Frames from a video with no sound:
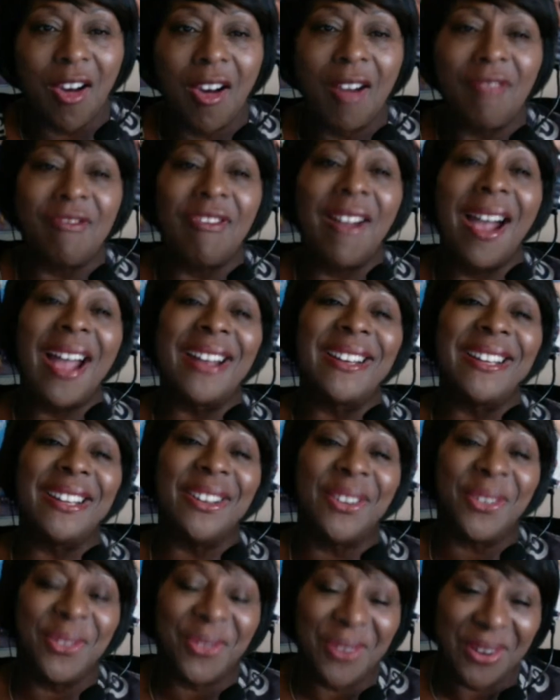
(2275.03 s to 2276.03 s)
Rodney
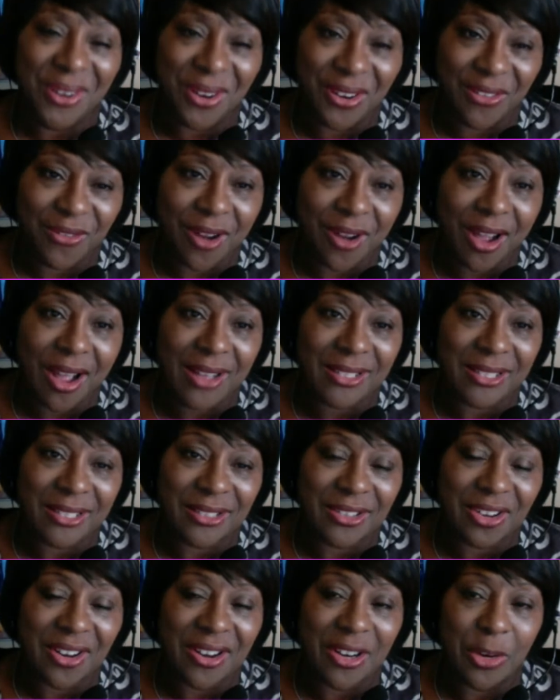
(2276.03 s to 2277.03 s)
Harrell of Rod
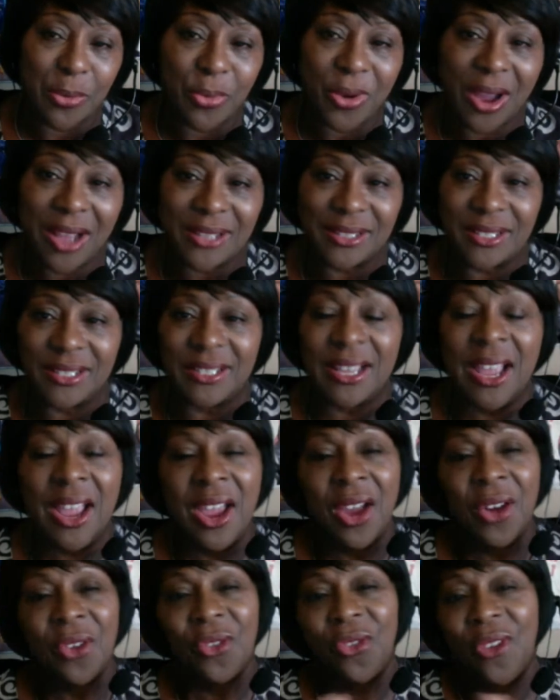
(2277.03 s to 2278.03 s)
Star Enterprises.
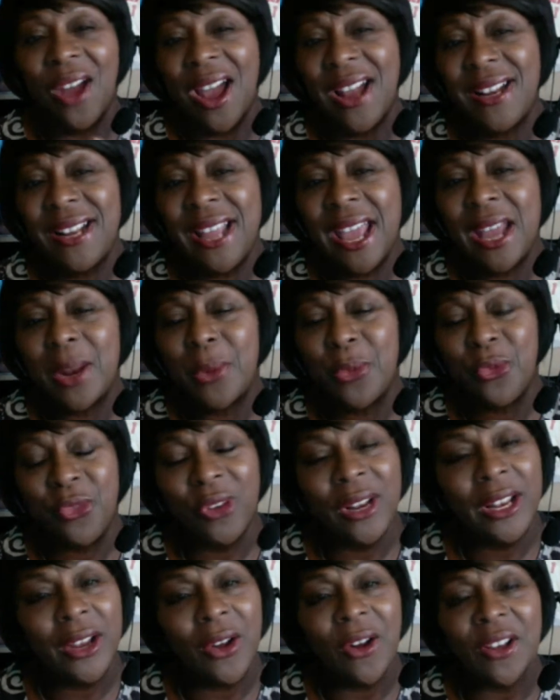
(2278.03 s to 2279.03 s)
Rodney had a
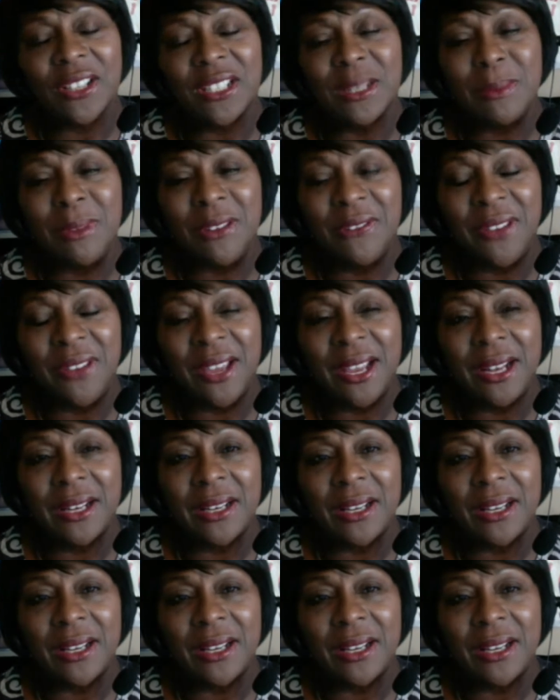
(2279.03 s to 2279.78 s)
really awesome event